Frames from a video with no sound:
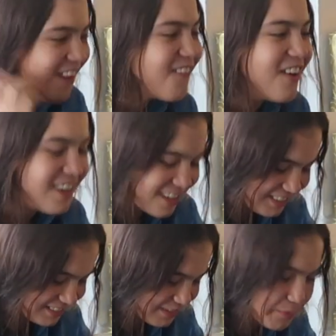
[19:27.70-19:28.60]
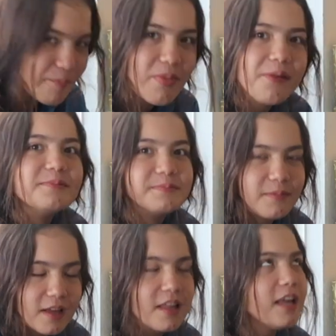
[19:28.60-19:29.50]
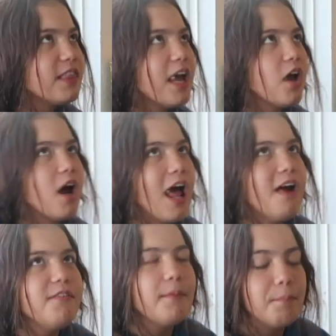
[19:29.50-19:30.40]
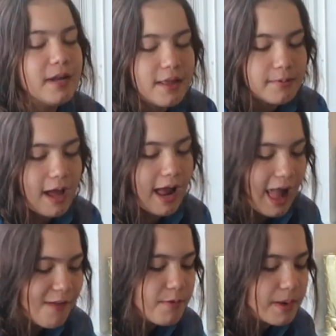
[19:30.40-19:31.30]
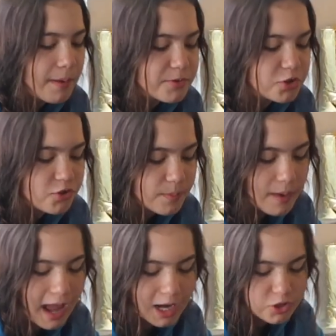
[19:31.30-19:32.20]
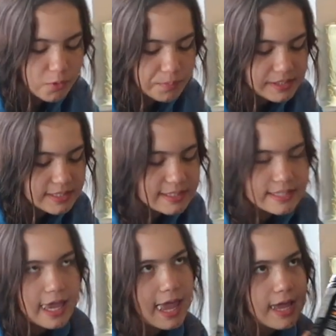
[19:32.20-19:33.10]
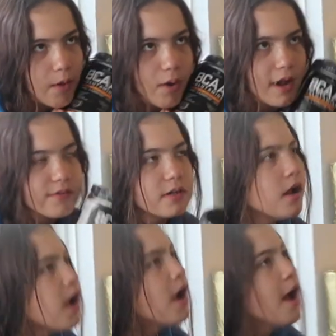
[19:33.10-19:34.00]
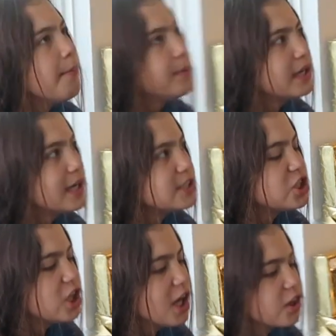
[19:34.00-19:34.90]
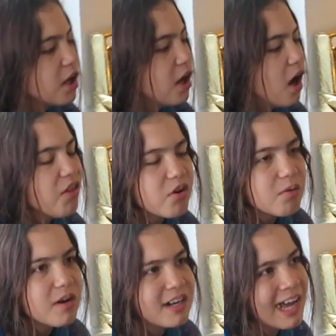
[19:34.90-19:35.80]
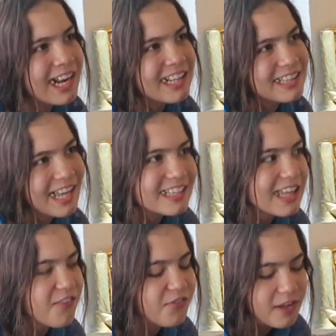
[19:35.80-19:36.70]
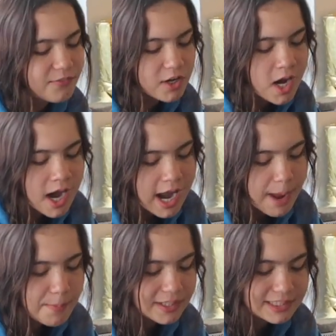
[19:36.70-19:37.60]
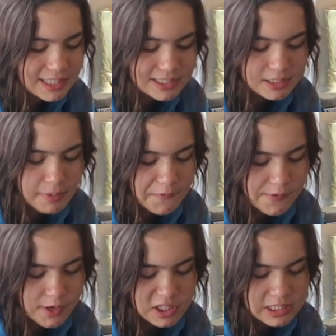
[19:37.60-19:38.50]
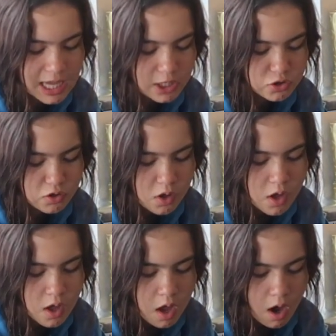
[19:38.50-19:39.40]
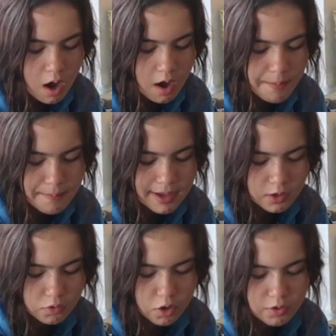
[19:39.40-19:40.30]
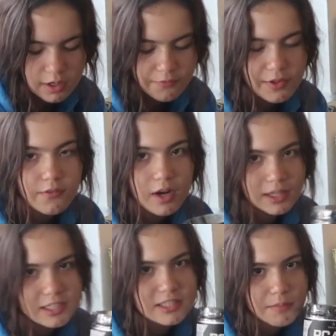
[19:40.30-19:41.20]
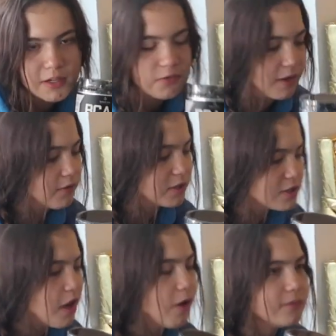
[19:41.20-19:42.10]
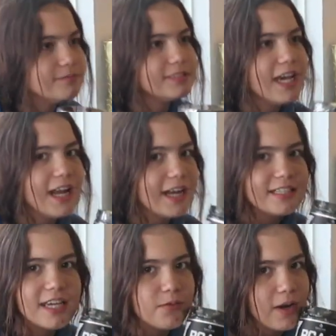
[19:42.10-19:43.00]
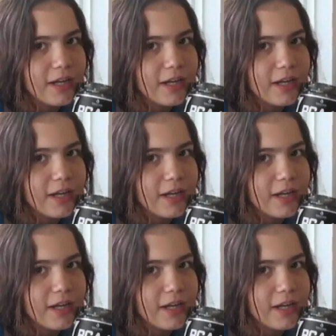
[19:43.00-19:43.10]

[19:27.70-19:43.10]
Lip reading: And the flavor that you want. Thank God, I haven't been able to drink my actual BCCA or whatever because she got the other one and I didn't like that flavor. But this is my favorite. It's natural mango coconut flavor, and this is the best flavor. So 10 out of 10.